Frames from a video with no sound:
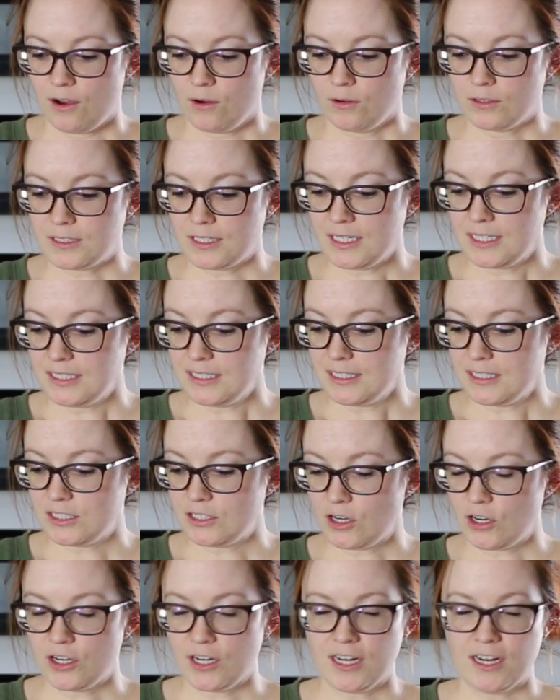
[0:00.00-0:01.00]
Since
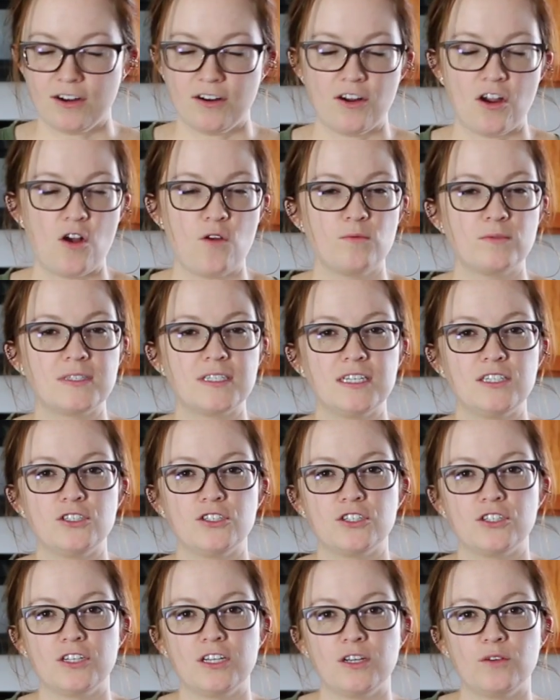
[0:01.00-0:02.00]
starting our homestead
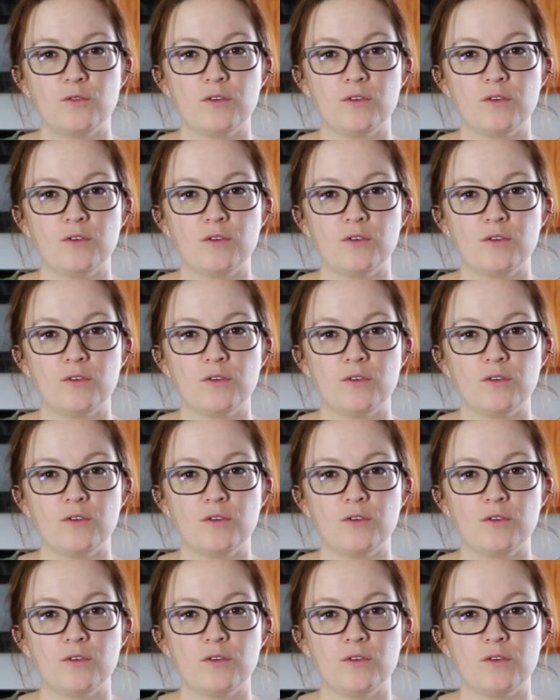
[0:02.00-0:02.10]
journey,